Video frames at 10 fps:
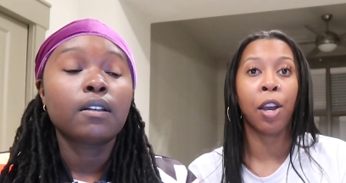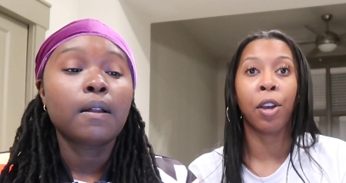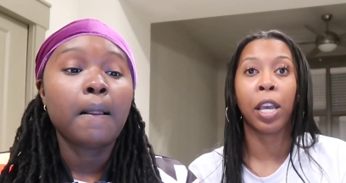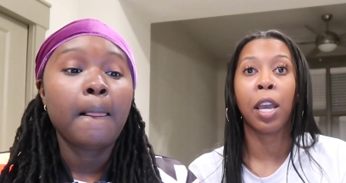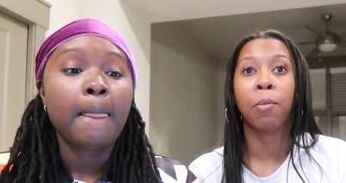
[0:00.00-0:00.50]
Speaker 1: got
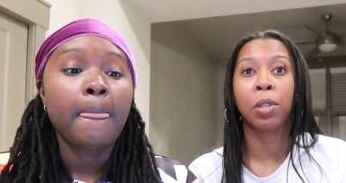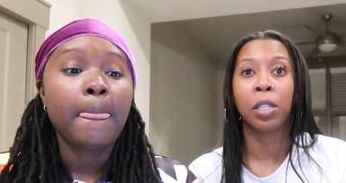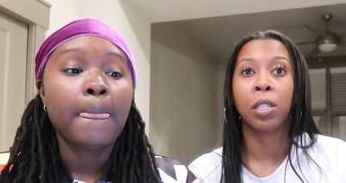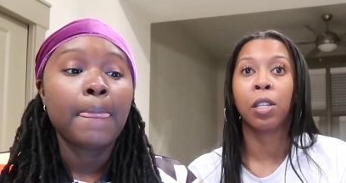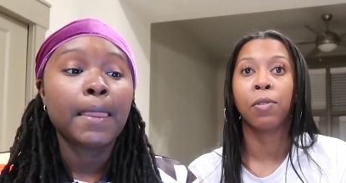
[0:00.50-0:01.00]
her cameras
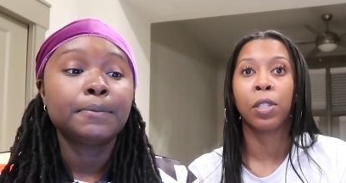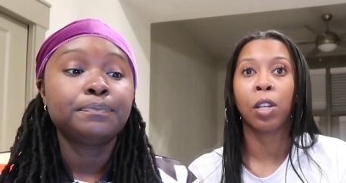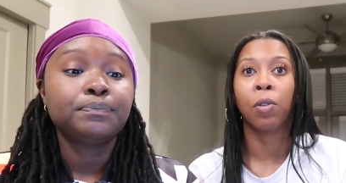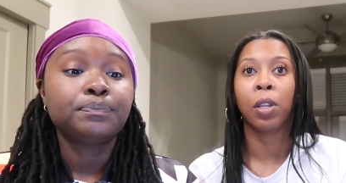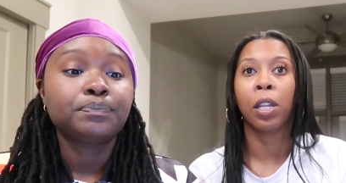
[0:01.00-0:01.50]
and stuff
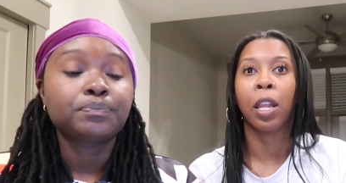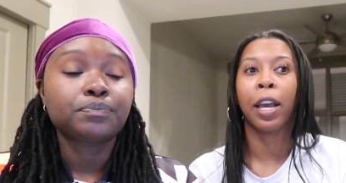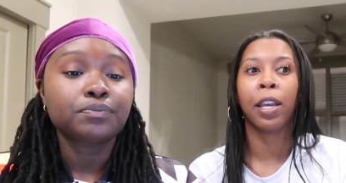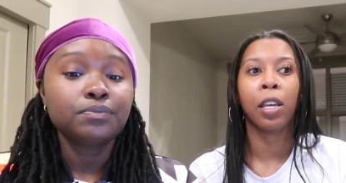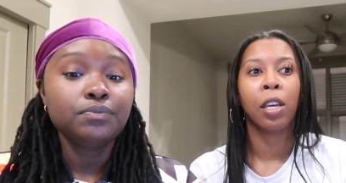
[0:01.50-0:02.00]
stolen.
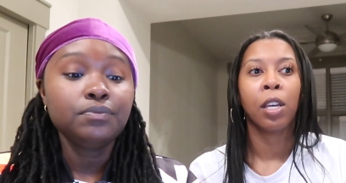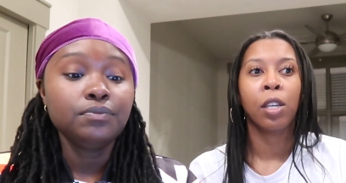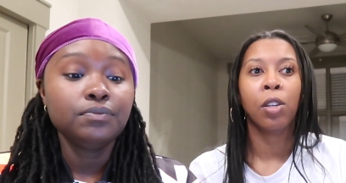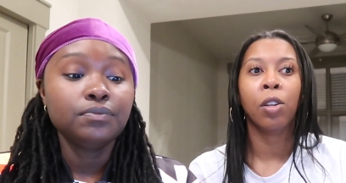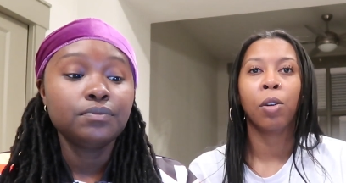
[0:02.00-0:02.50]
Like,
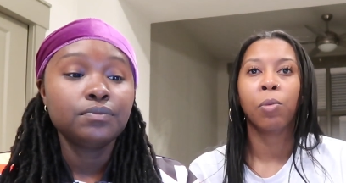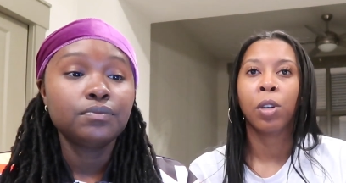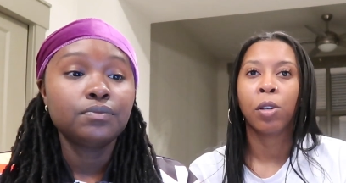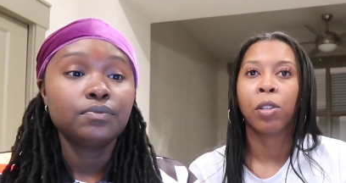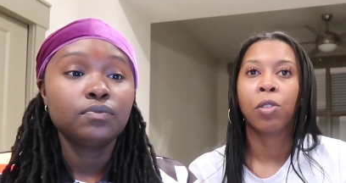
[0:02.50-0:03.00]
you know,
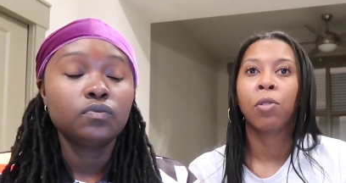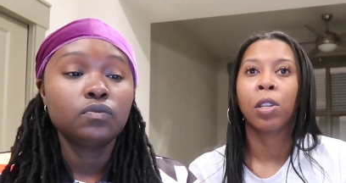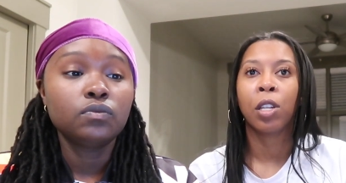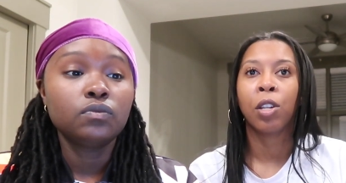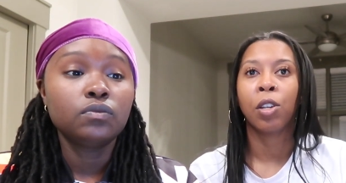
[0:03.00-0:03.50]
you're
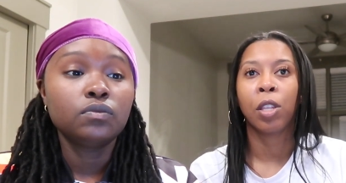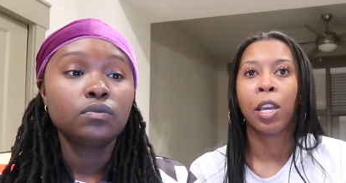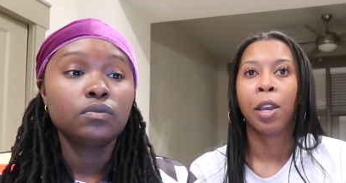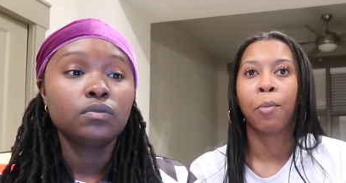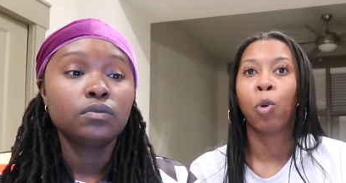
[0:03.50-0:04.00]
gonna get another
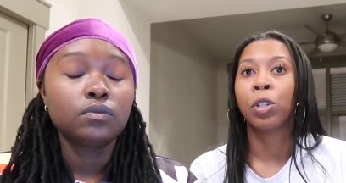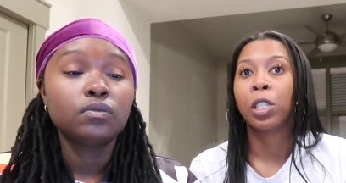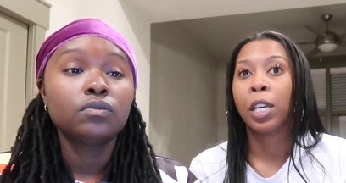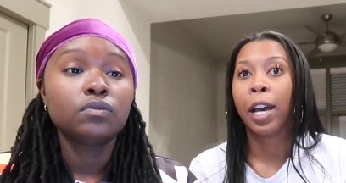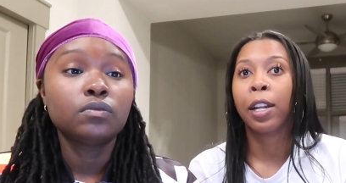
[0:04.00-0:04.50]
camera, or
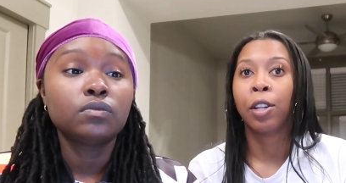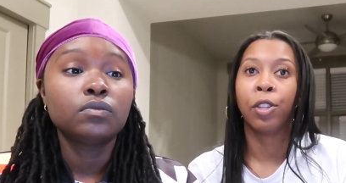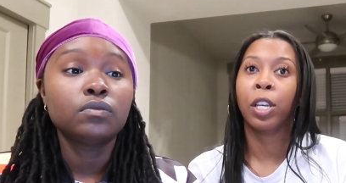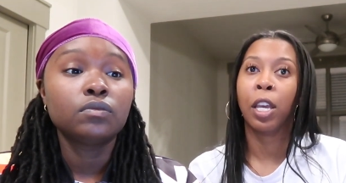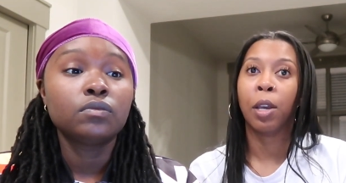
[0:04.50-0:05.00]
she got
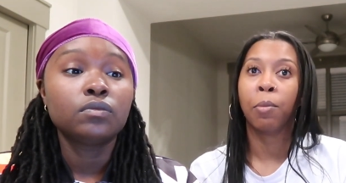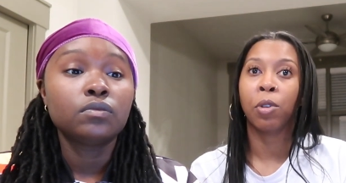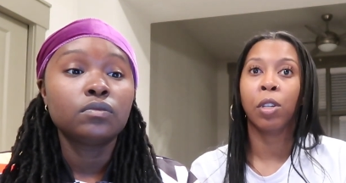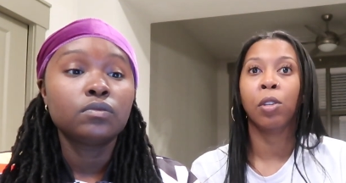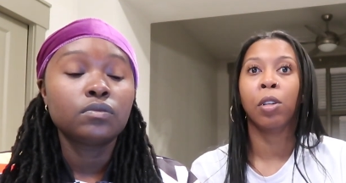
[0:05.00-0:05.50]
another
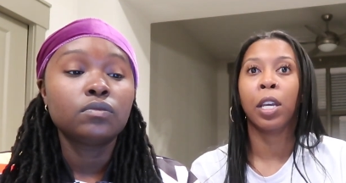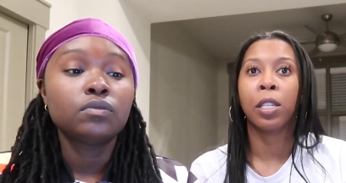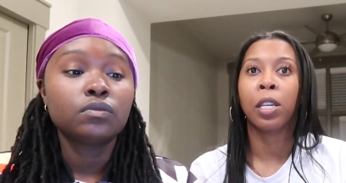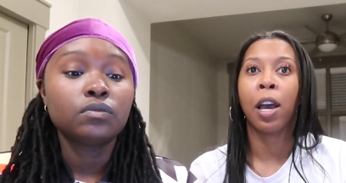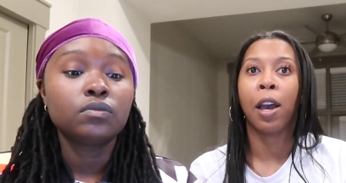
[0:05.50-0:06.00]
camera
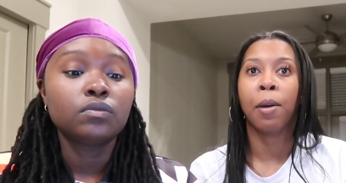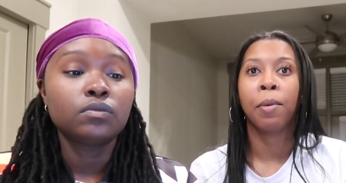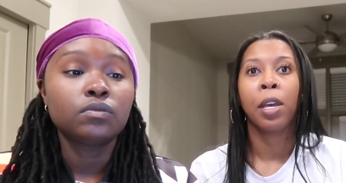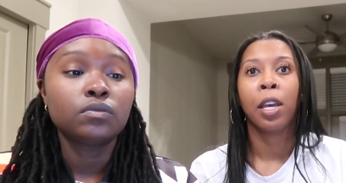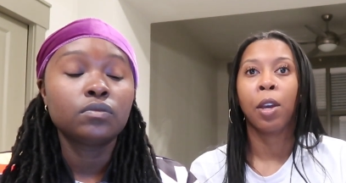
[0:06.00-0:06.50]
in
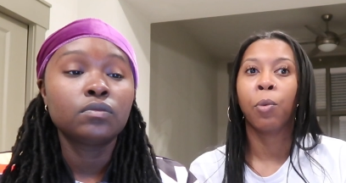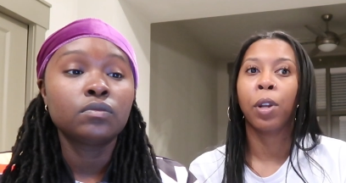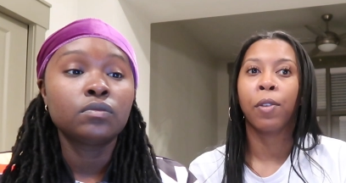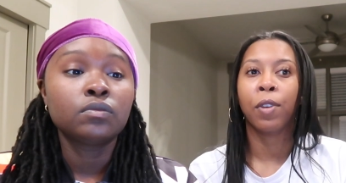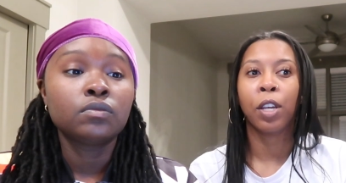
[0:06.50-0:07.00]
time and
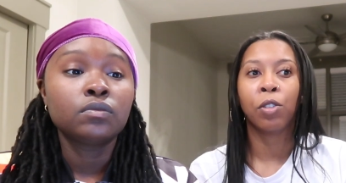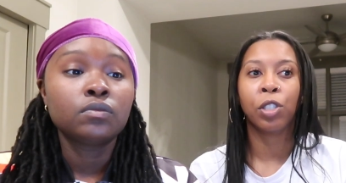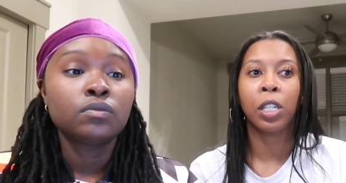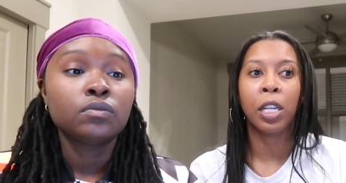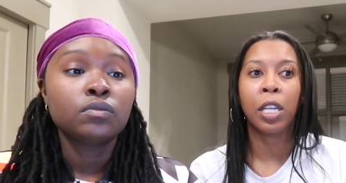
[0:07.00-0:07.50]
whatever
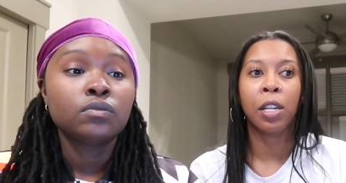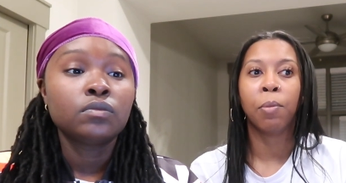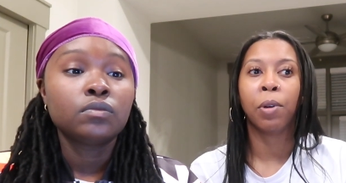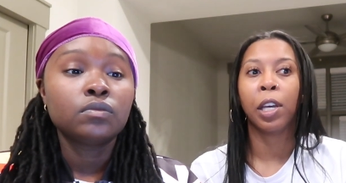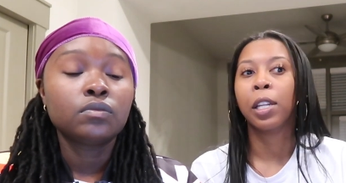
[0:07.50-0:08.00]
else she
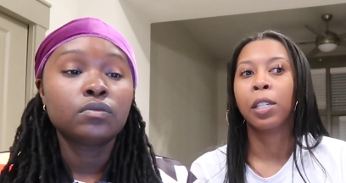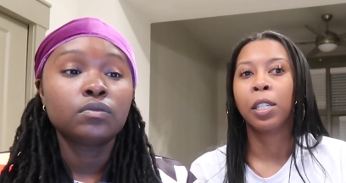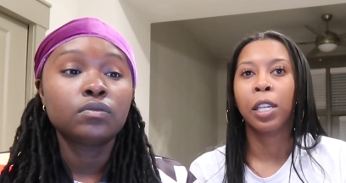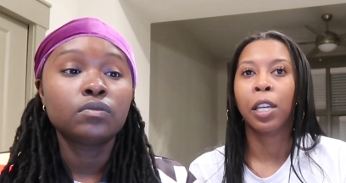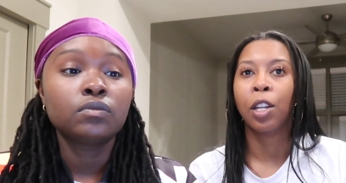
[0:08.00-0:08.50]
needed, but
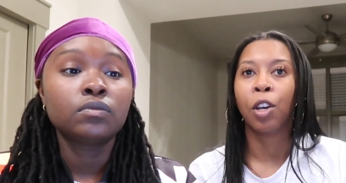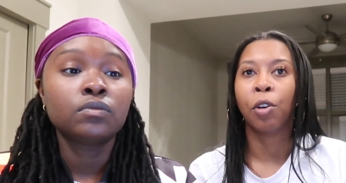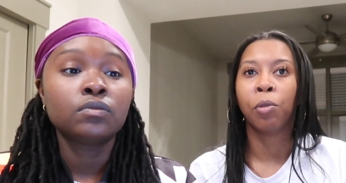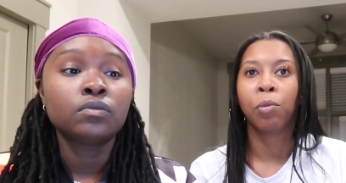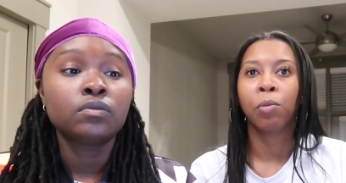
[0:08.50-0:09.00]
didn't
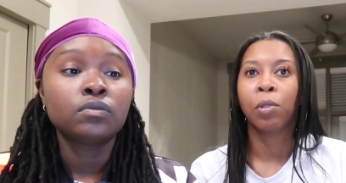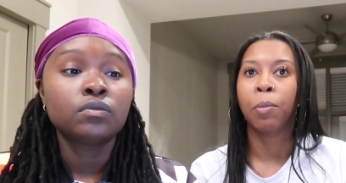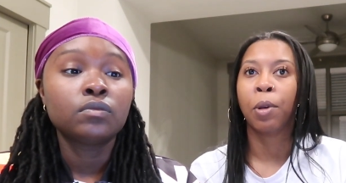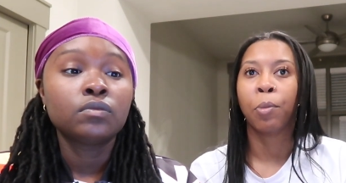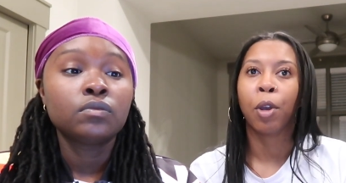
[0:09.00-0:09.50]
know
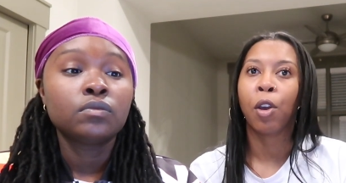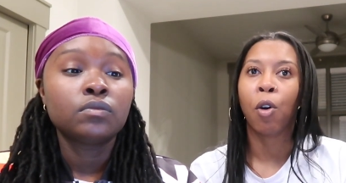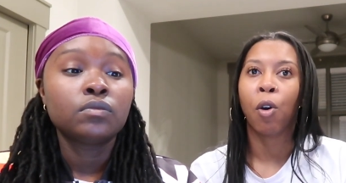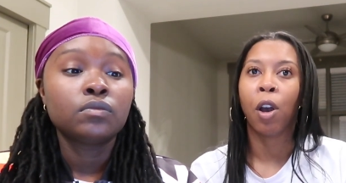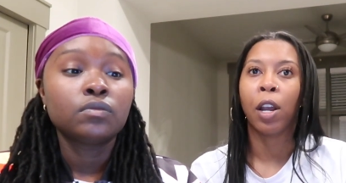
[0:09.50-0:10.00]
the memory
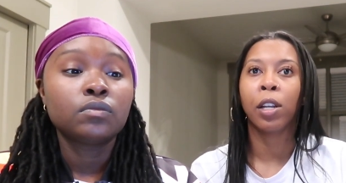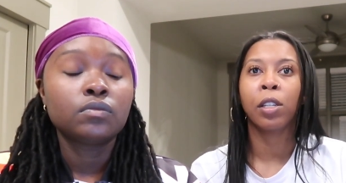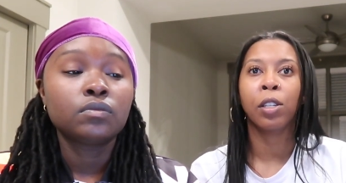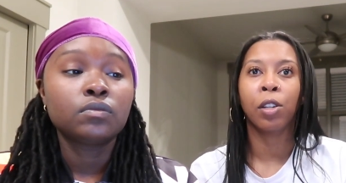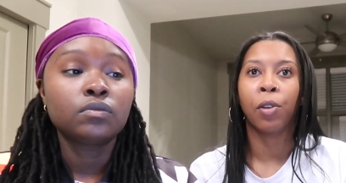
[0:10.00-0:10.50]
card,
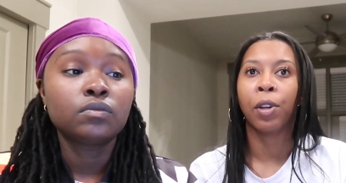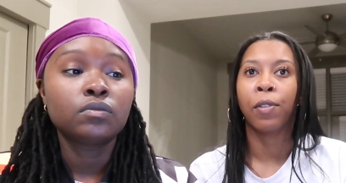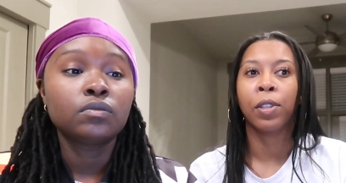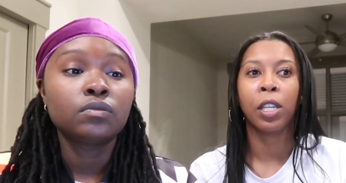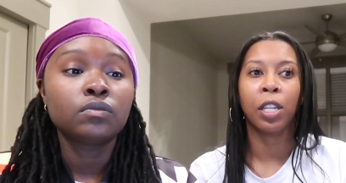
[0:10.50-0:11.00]
you know, and
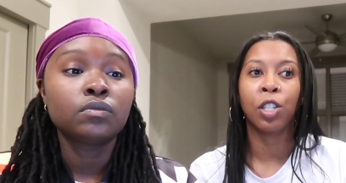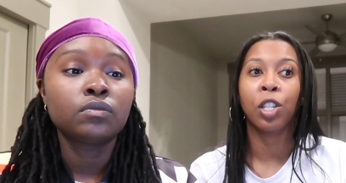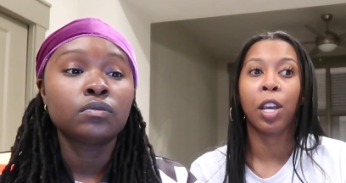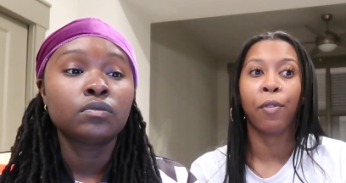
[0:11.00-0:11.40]
everything that she